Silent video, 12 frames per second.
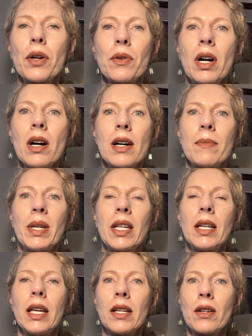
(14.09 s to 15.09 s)
common
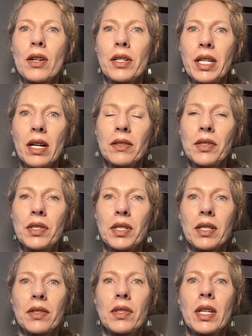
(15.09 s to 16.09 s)
in our
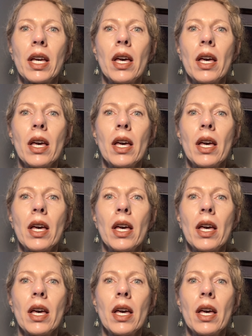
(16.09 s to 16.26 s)
youngsters?